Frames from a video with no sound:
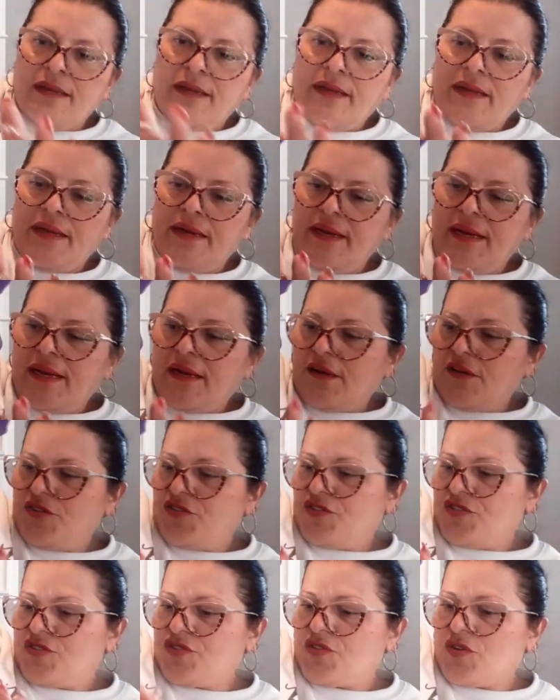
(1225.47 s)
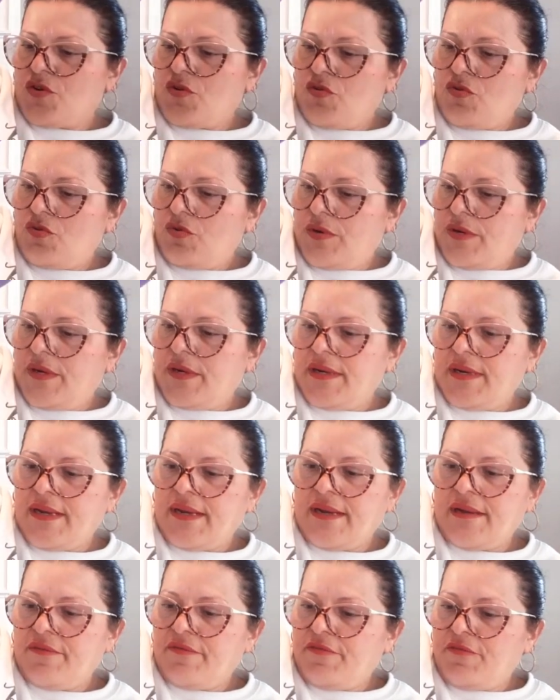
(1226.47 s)
And I could just throw in
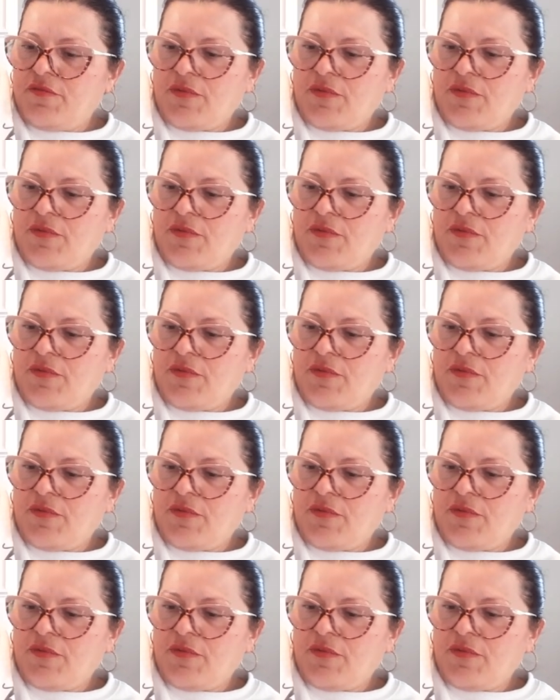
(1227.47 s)
uh,